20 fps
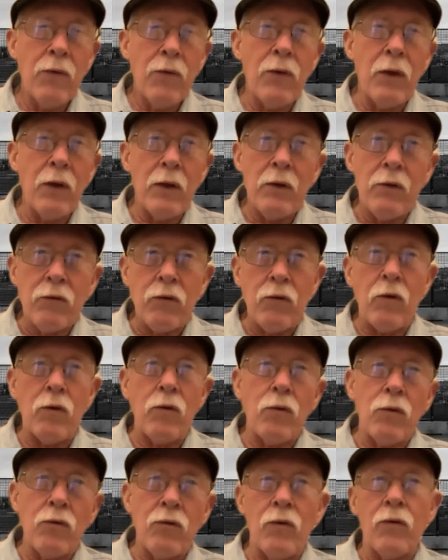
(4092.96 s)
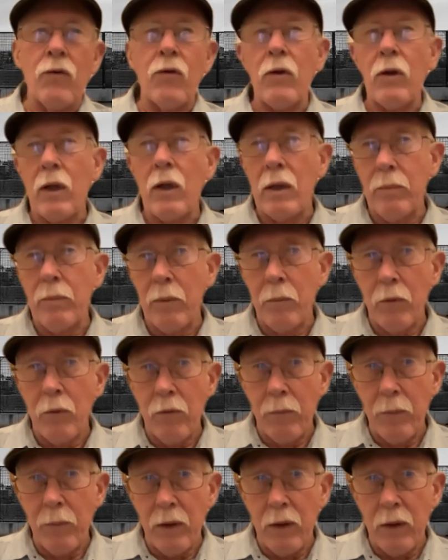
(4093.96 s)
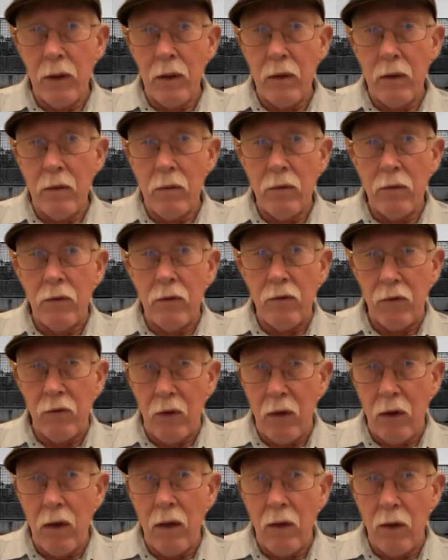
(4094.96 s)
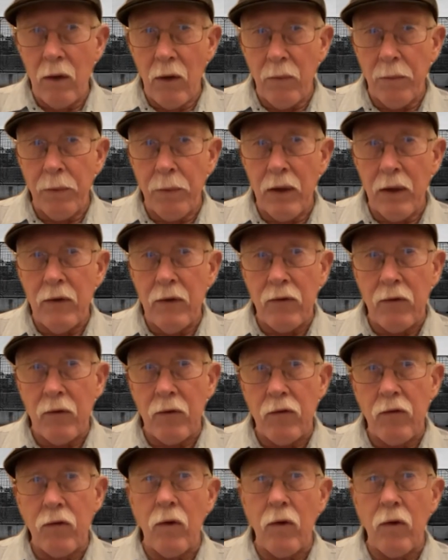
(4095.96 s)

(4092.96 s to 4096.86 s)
the institutions of the labor movement and unions in, in other places.